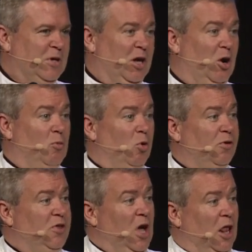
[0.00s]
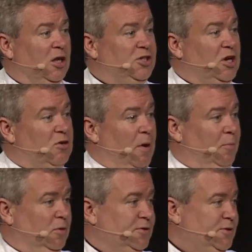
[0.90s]
And our moral theology
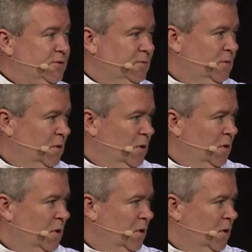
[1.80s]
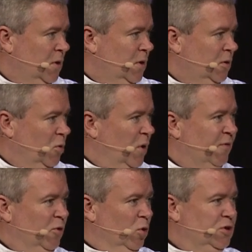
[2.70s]
crumbles. The way
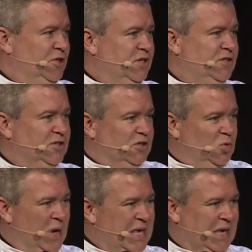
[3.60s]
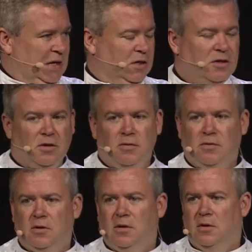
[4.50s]
of the Lord Jesus is weakened
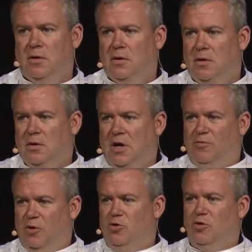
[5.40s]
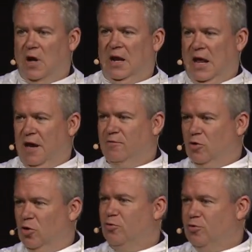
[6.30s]
if we do not
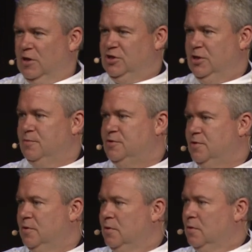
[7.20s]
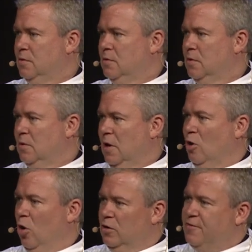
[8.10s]
have good friendships and
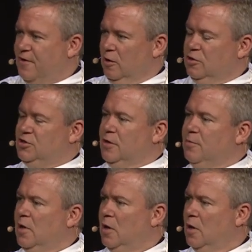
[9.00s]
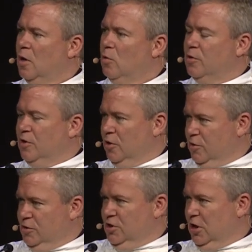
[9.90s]
holy fellowship within the
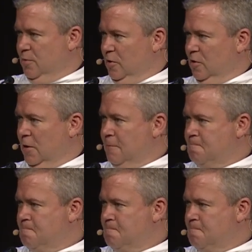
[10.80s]
Christian community.